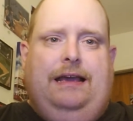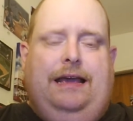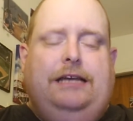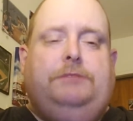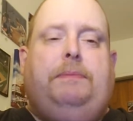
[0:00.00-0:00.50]

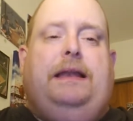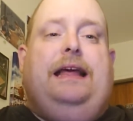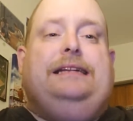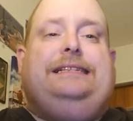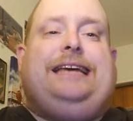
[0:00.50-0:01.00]
He's
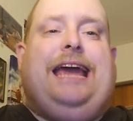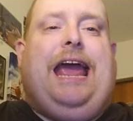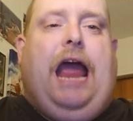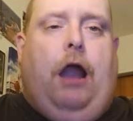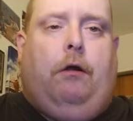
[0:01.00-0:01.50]
been
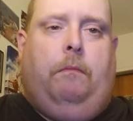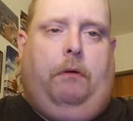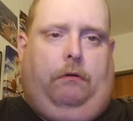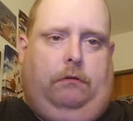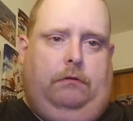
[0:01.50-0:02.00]

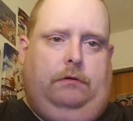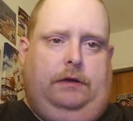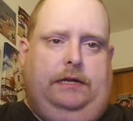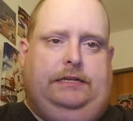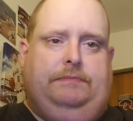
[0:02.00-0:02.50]
terrible
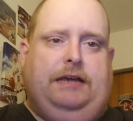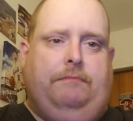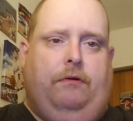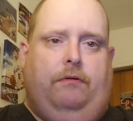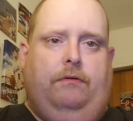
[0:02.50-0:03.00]
in
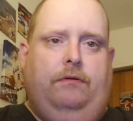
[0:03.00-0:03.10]
September.